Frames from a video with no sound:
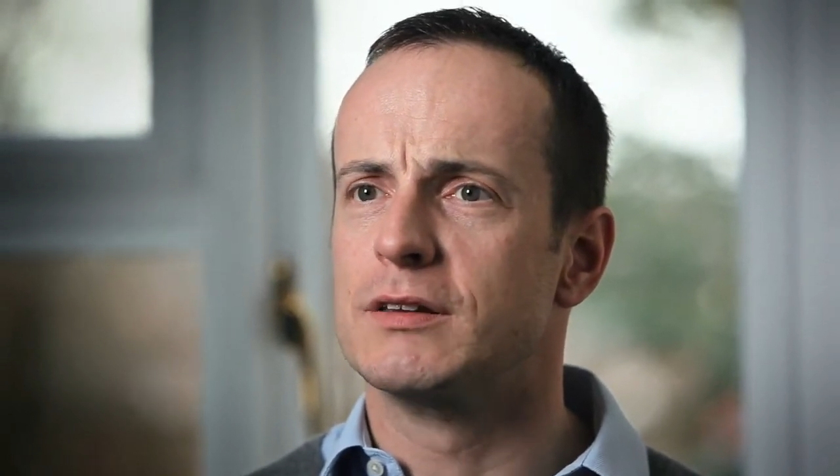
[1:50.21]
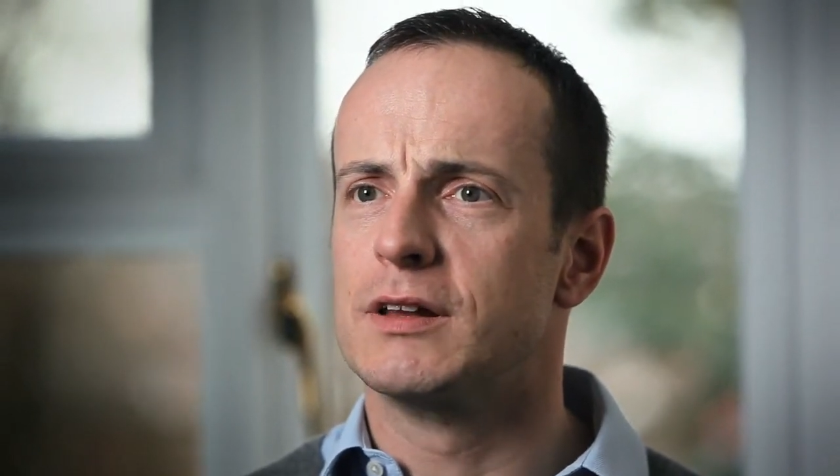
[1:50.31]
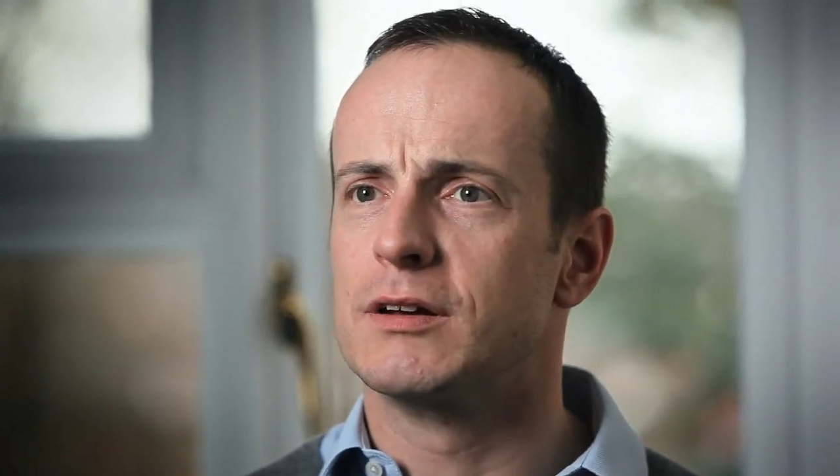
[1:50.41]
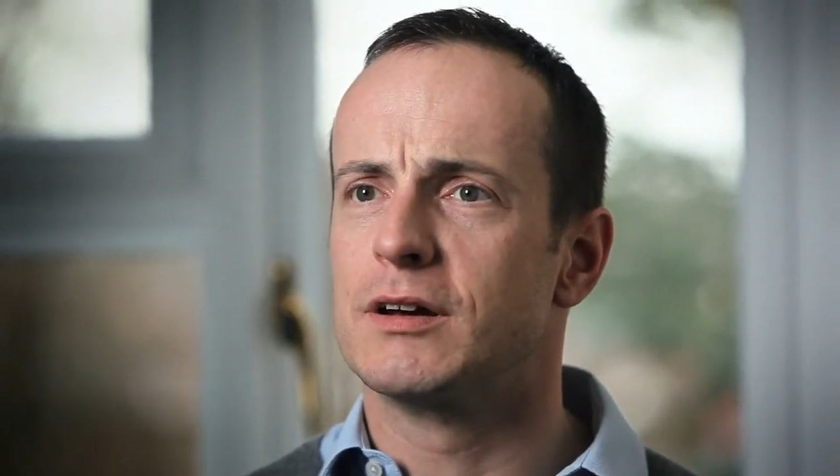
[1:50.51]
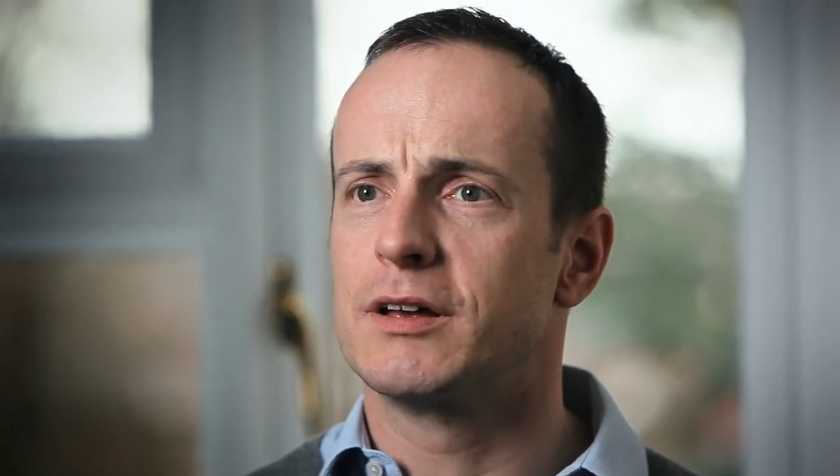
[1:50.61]
And
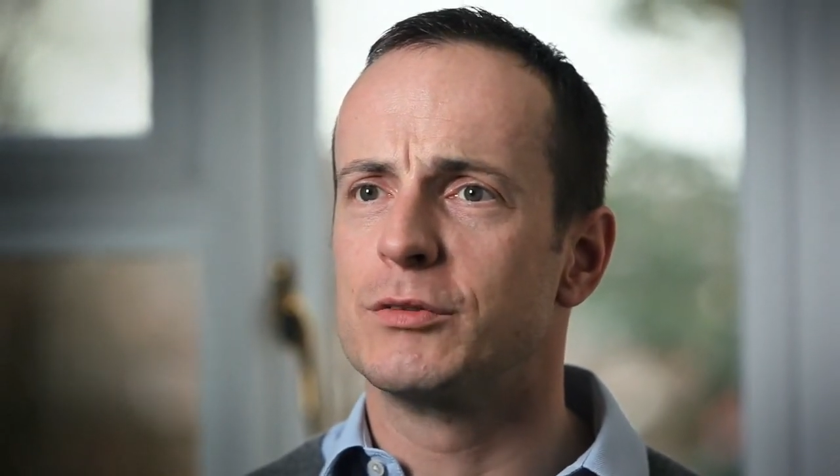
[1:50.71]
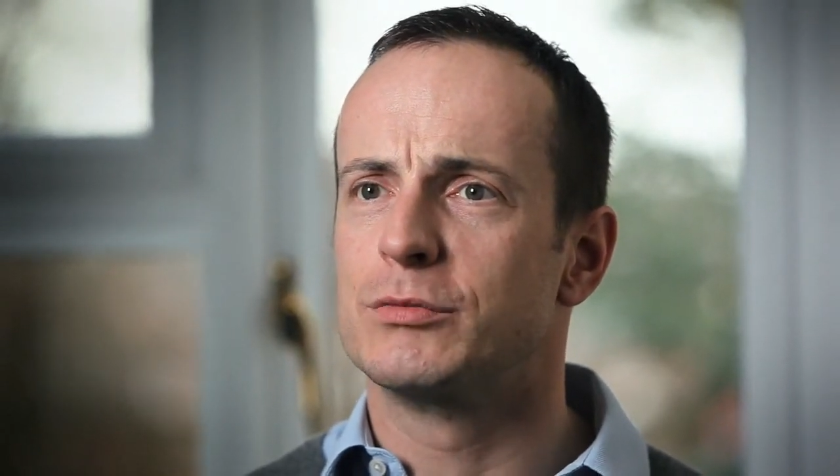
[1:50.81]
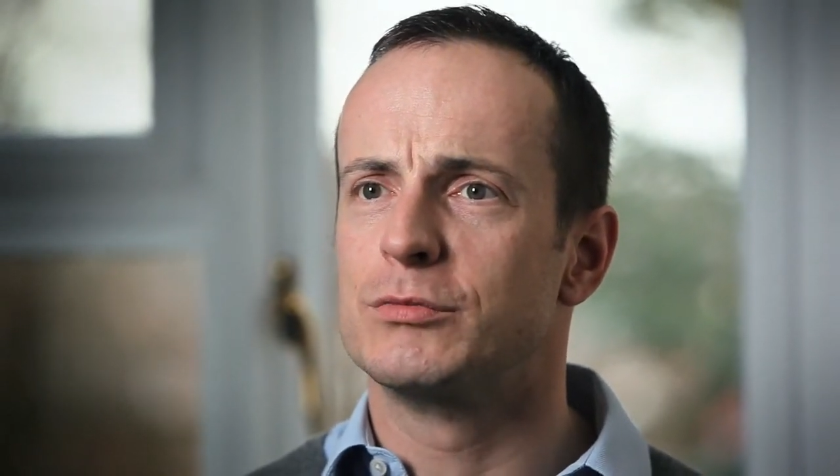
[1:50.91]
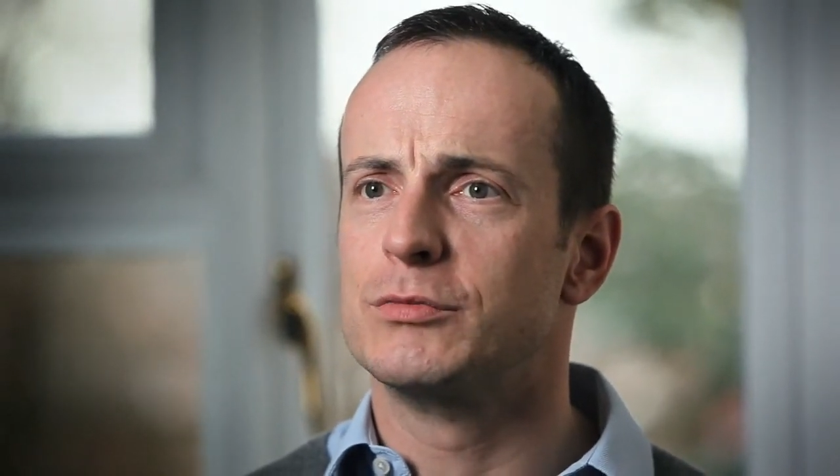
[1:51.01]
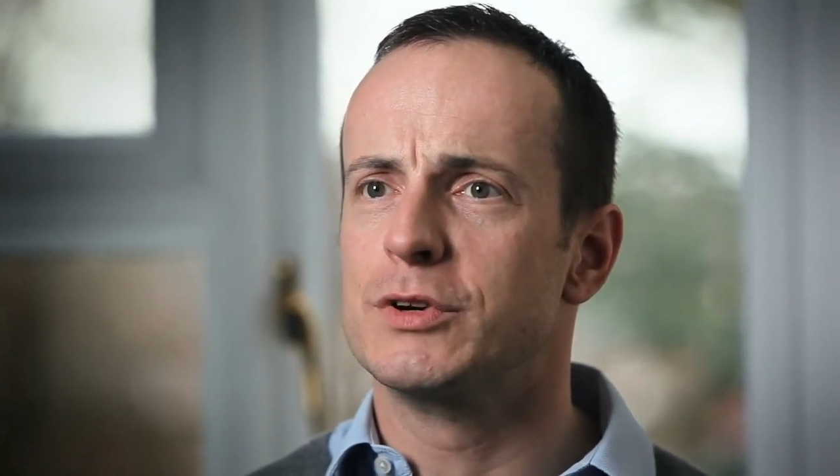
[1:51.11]
then I
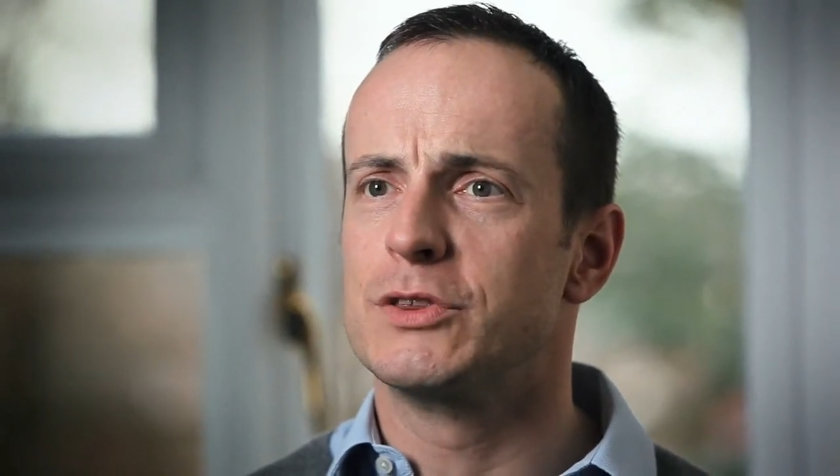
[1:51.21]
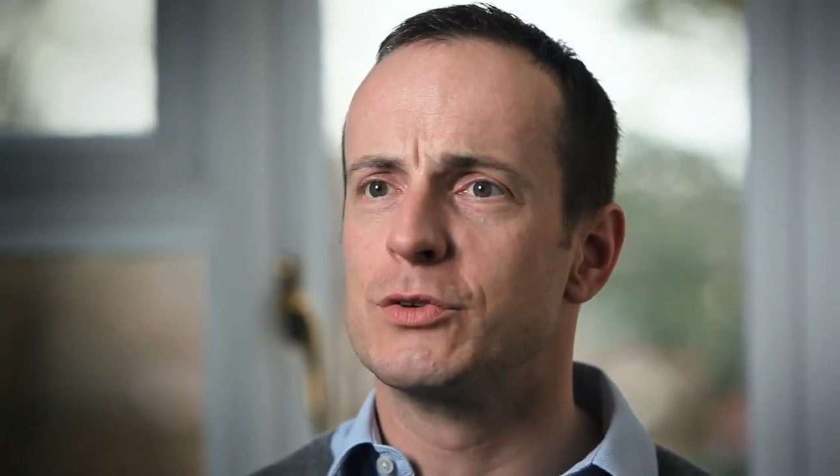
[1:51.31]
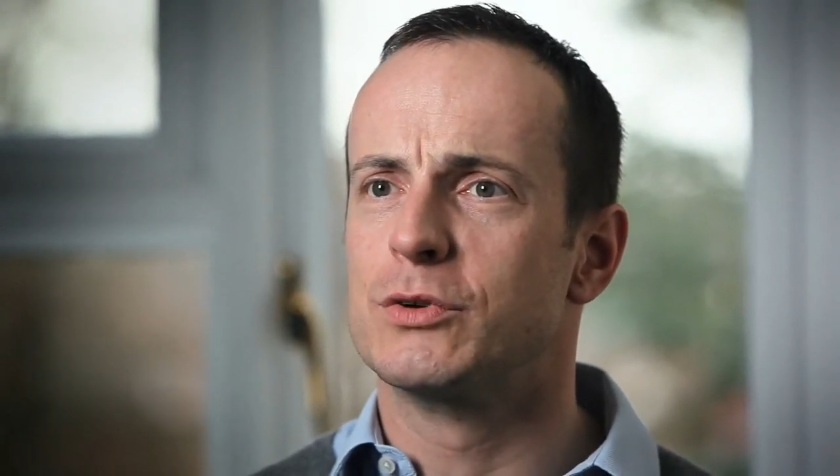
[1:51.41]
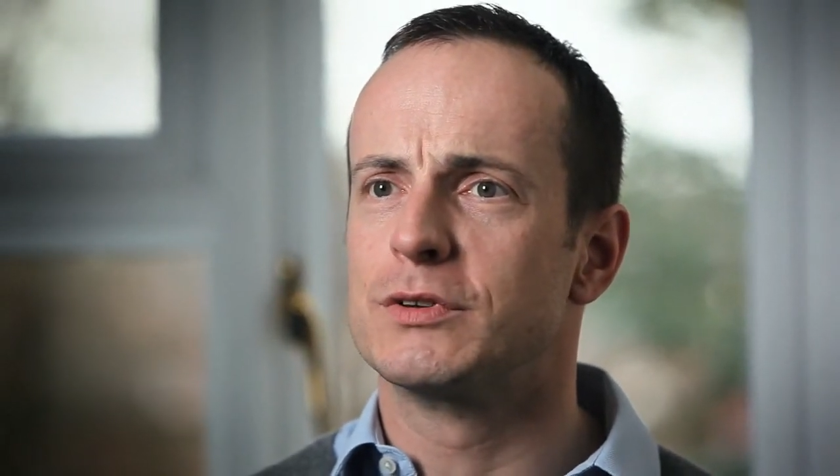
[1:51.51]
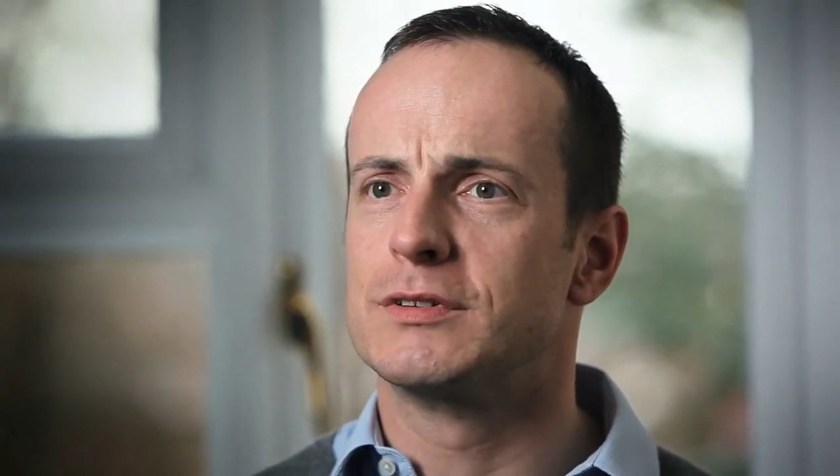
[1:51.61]

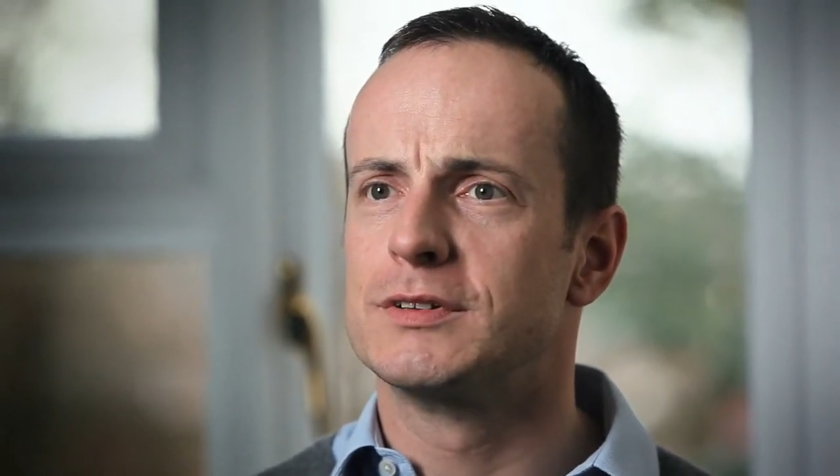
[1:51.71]
rethought,